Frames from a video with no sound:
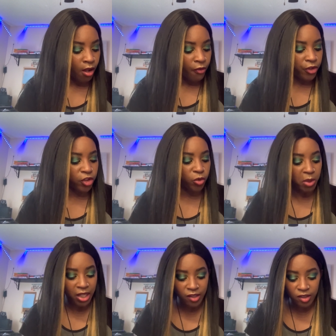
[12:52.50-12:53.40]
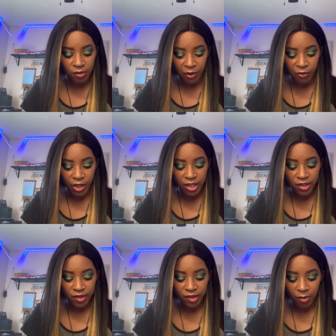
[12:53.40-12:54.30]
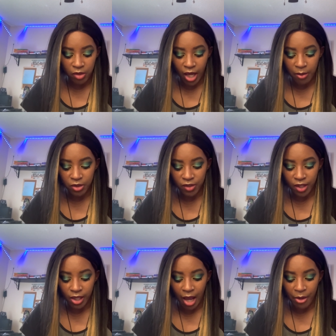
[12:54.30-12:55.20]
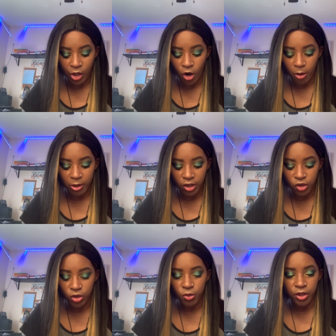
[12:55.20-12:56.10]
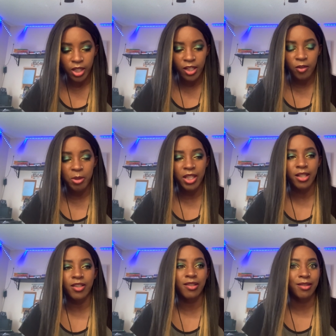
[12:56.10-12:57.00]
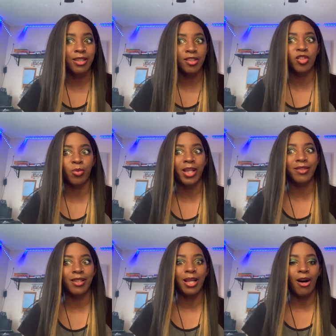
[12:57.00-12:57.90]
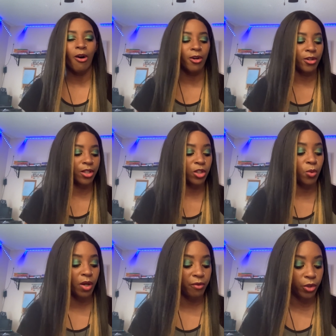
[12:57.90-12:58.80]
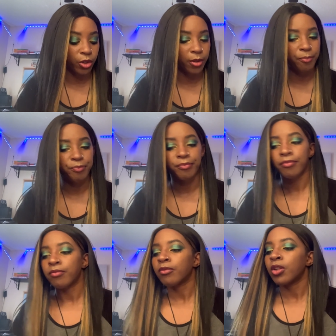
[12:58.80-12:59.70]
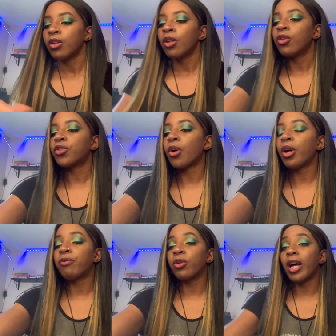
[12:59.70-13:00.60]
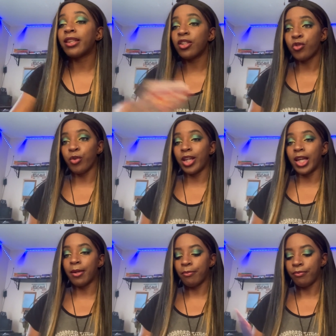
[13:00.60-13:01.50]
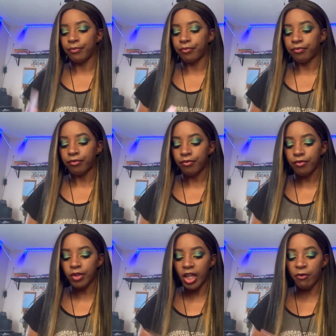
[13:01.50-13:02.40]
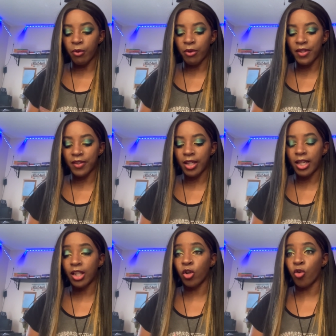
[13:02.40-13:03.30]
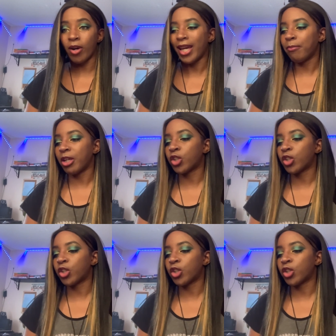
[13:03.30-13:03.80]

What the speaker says: the sweetest revenge is sometimes just allowing karma to do things, because it swings a lot harder than you ever could. So if you like this reading, if it resonated, great. Make